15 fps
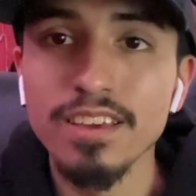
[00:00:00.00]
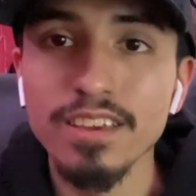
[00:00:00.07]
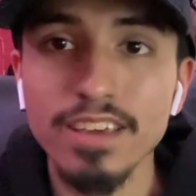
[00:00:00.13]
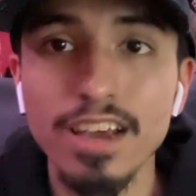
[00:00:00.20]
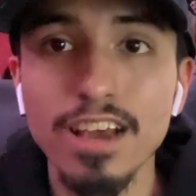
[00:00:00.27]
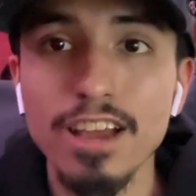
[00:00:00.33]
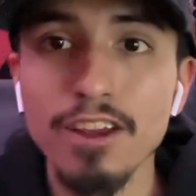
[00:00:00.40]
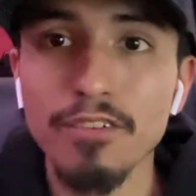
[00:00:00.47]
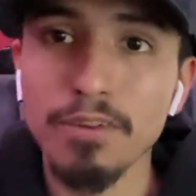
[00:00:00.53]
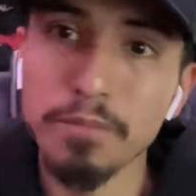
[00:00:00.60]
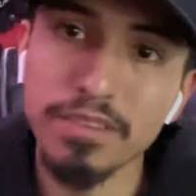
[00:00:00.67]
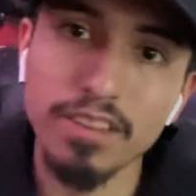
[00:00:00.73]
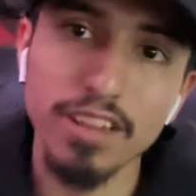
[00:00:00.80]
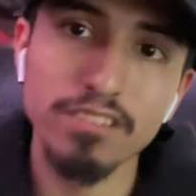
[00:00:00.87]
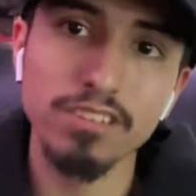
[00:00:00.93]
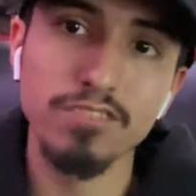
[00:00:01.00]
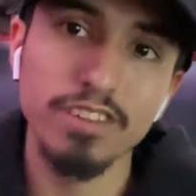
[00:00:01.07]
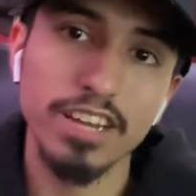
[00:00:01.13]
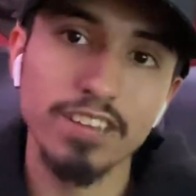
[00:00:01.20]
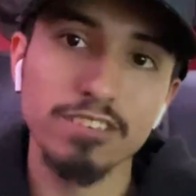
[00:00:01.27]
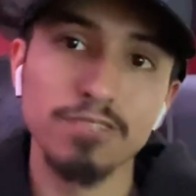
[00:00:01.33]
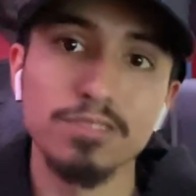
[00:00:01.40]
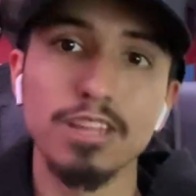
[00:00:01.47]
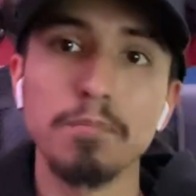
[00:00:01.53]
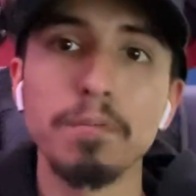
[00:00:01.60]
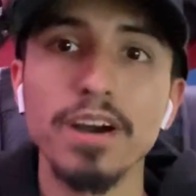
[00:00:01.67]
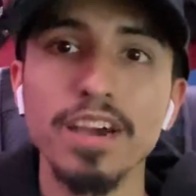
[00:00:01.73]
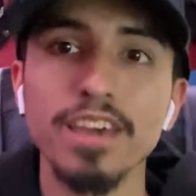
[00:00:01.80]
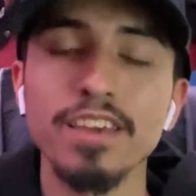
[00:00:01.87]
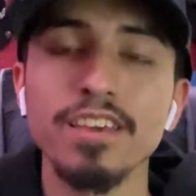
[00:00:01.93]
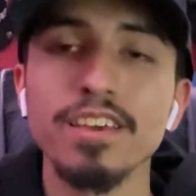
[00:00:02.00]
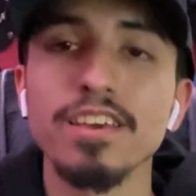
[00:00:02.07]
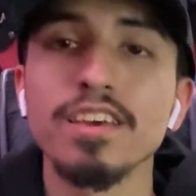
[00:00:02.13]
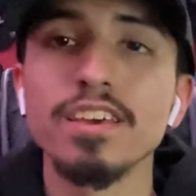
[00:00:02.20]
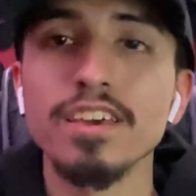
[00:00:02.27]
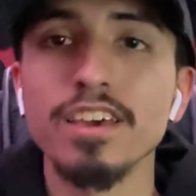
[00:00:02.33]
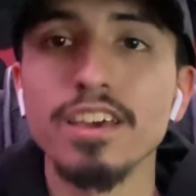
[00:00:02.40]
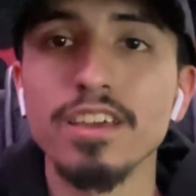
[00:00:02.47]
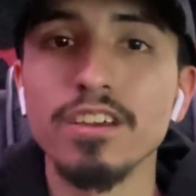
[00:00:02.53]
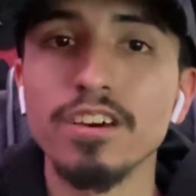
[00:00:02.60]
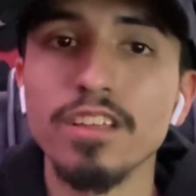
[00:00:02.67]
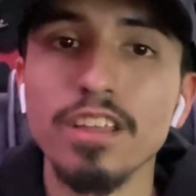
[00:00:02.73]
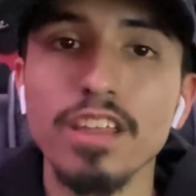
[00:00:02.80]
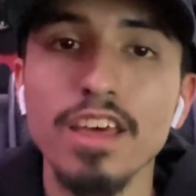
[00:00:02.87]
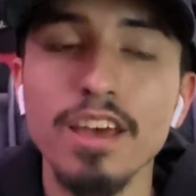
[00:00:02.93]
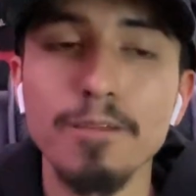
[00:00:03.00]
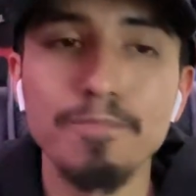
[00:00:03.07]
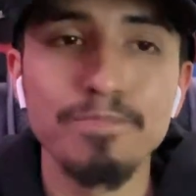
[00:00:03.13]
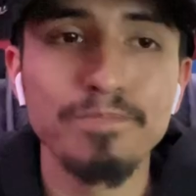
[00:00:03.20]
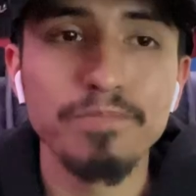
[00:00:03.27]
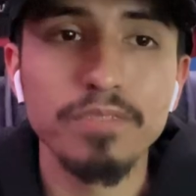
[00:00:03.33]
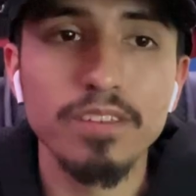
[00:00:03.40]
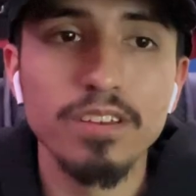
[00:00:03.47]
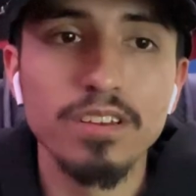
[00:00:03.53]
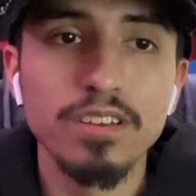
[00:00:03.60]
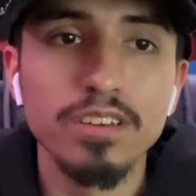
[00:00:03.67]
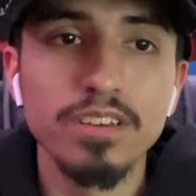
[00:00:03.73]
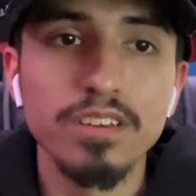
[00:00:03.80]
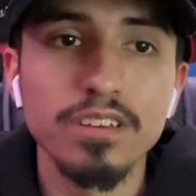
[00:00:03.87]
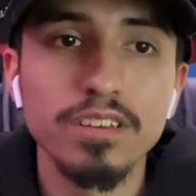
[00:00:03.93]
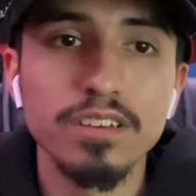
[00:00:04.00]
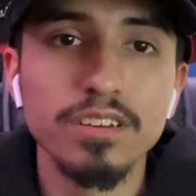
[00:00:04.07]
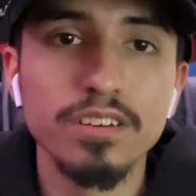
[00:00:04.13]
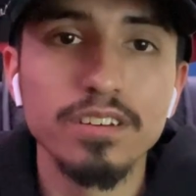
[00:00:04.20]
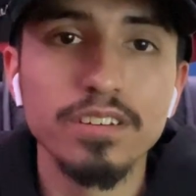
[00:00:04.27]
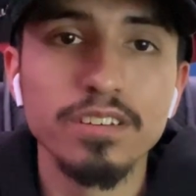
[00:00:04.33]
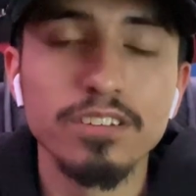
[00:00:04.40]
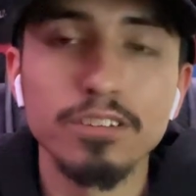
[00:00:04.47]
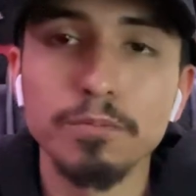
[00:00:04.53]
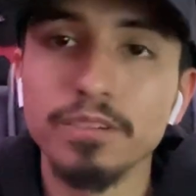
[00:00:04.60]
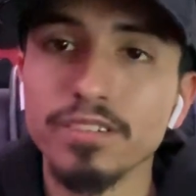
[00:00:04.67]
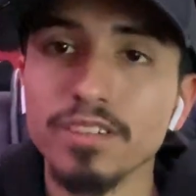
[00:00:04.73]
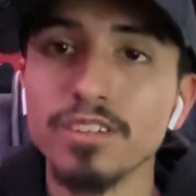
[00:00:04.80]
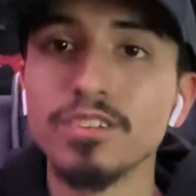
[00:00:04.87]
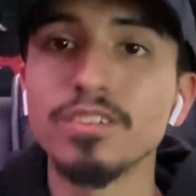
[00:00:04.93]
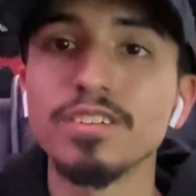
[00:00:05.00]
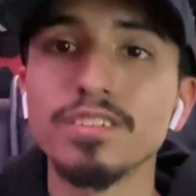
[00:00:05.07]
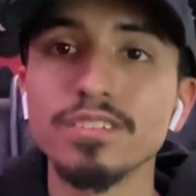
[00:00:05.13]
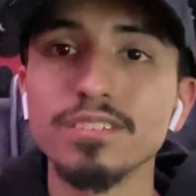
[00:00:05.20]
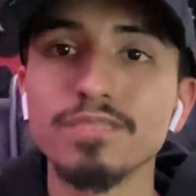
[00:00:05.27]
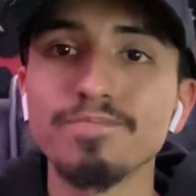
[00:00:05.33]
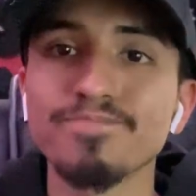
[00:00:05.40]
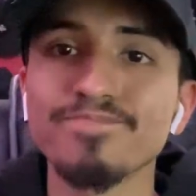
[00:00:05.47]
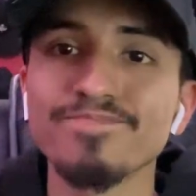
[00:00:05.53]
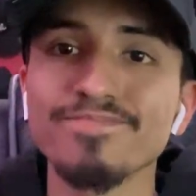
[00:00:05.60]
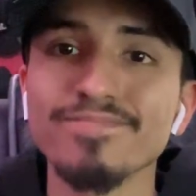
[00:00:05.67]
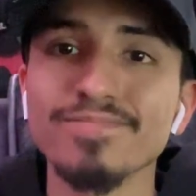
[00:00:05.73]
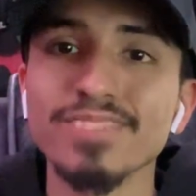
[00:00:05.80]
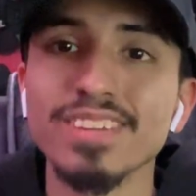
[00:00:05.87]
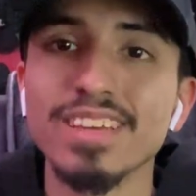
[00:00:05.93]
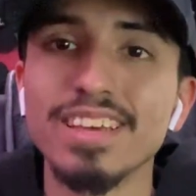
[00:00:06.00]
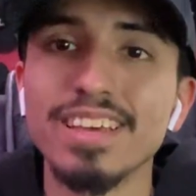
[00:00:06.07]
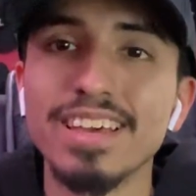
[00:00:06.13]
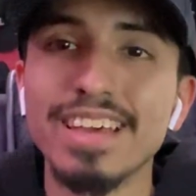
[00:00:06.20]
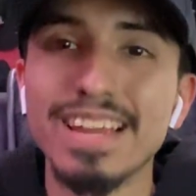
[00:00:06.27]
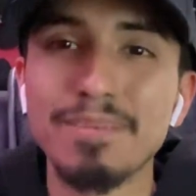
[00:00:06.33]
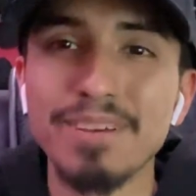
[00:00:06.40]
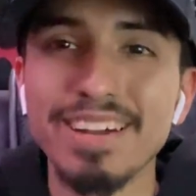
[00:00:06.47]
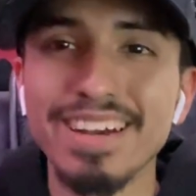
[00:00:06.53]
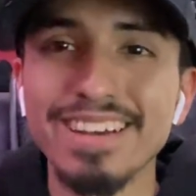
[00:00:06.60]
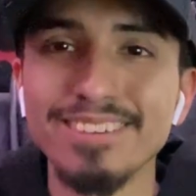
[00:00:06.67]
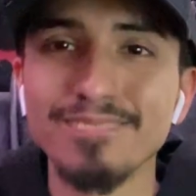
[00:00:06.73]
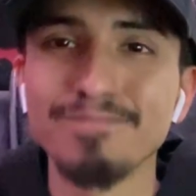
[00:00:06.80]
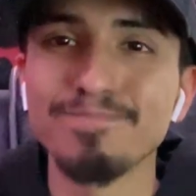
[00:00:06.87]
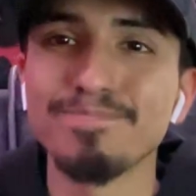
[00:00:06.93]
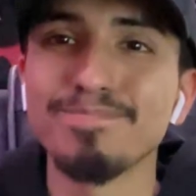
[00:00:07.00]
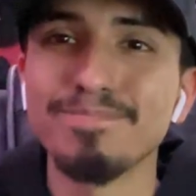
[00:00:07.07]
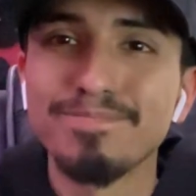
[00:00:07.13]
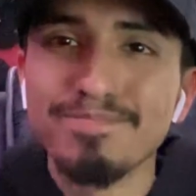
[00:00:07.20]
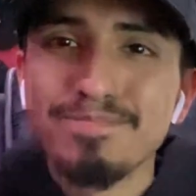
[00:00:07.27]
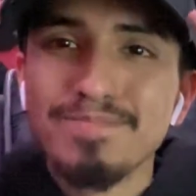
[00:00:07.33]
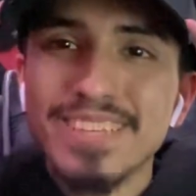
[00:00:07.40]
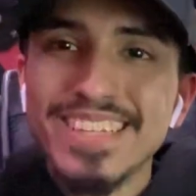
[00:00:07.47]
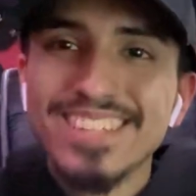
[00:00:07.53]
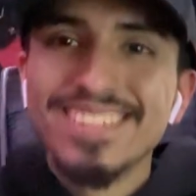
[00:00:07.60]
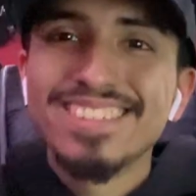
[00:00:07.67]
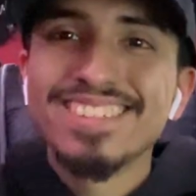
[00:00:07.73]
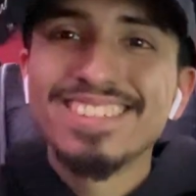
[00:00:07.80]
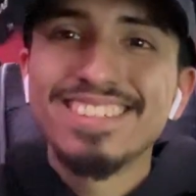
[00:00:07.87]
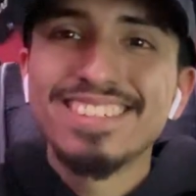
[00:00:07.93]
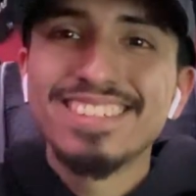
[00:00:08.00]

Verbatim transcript: yeah, it really means a lot to you if you guys come stop by. And all of that, it's your boy Sinus. And I'm out, guys. Peace.